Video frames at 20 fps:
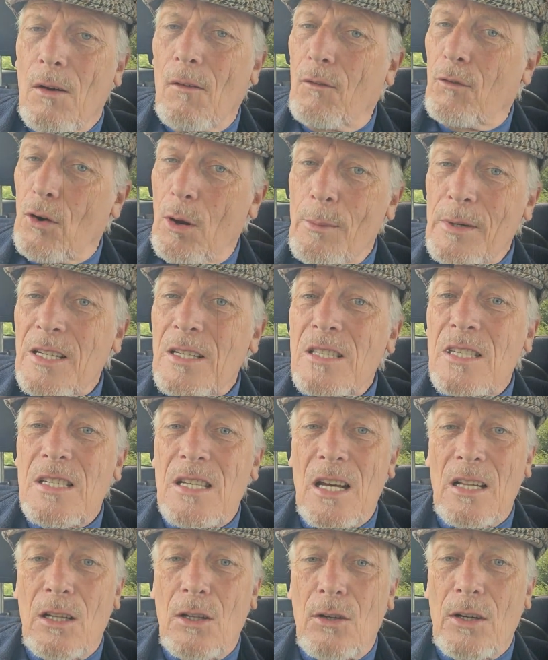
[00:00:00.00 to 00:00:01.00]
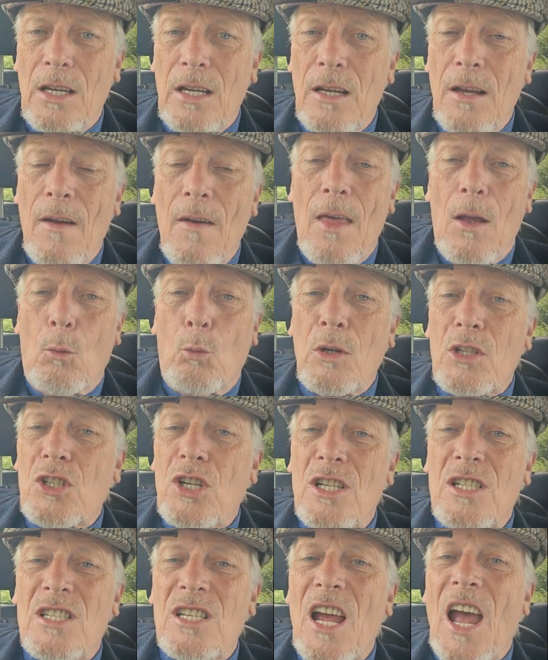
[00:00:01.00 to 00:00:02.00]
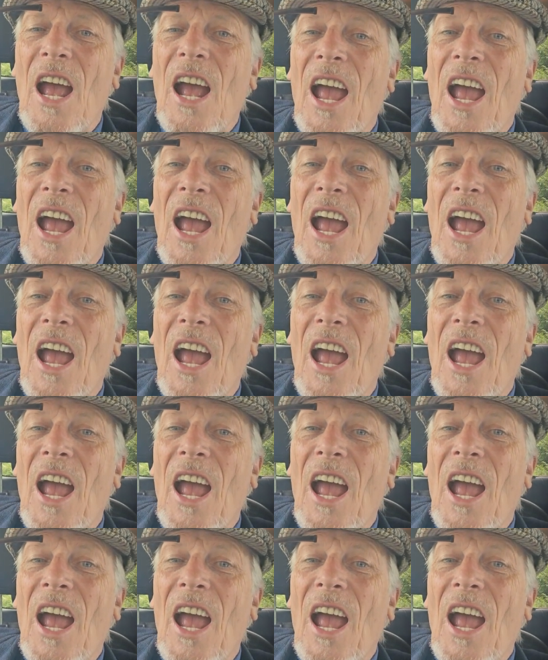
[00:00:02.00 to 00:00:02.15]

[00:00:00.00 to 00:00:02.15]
from a distillery which is